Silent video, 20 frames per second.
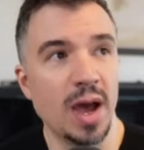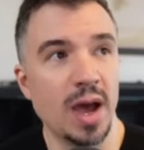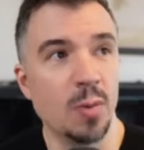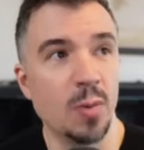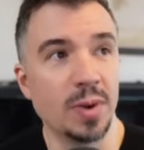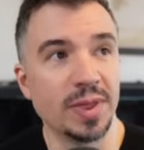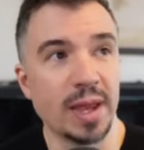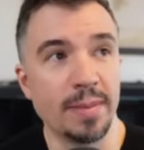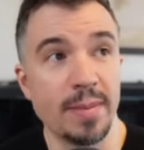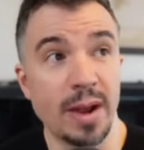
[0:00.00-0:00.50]

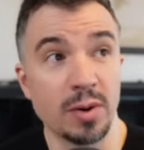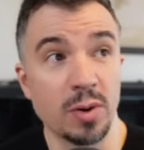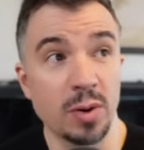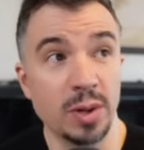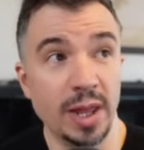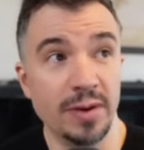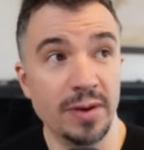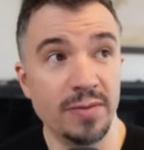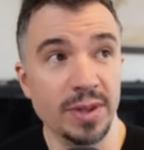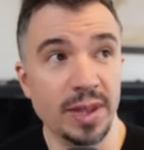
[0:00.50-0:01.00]
with that
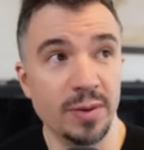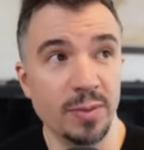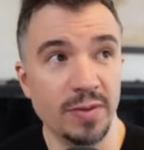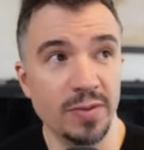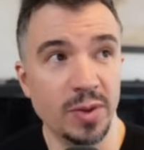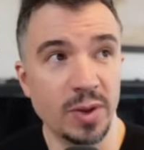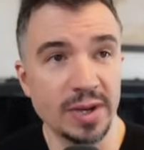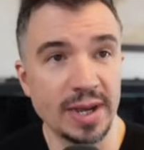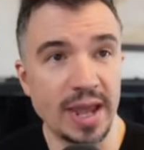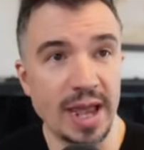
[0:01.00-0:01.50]
macro level that
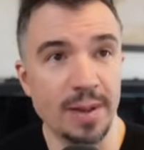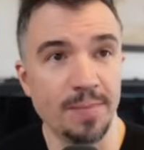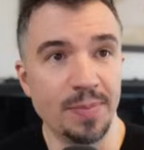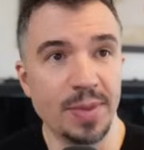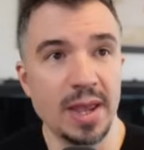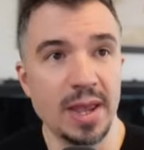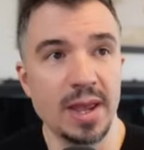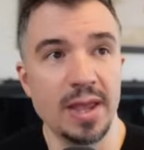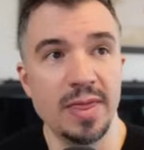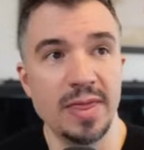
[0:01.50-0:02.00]
we've looked at,
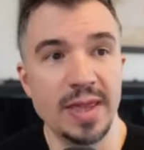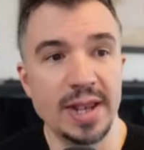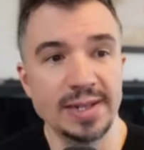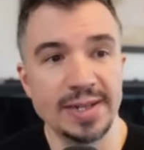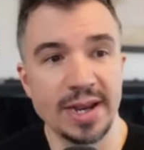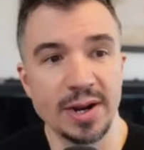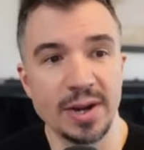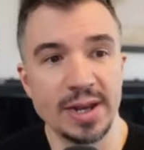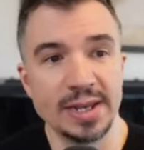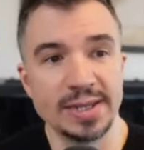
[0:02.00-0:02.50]

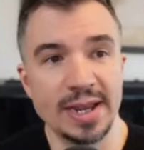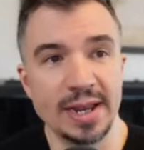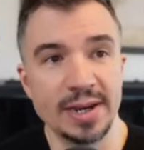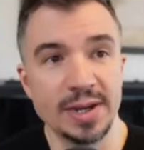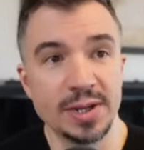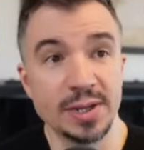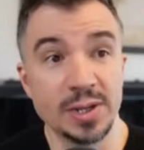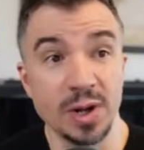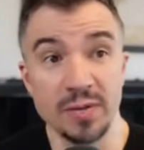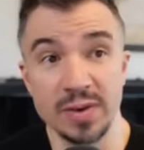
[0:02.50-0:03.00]
these areas tend
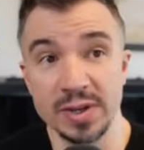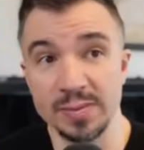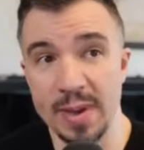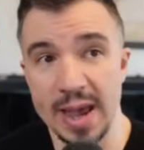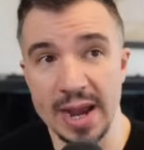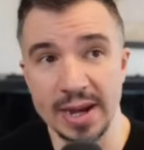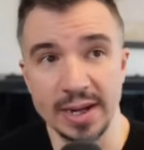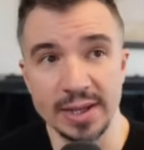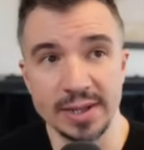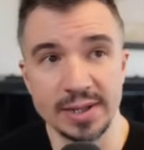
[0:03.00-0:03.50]
to serve as
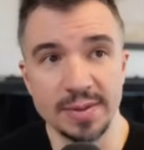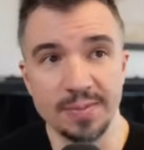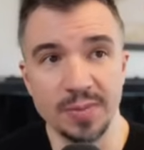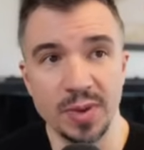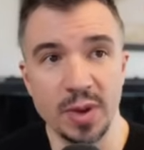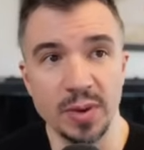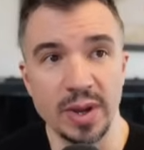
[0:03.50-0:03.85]
magnets.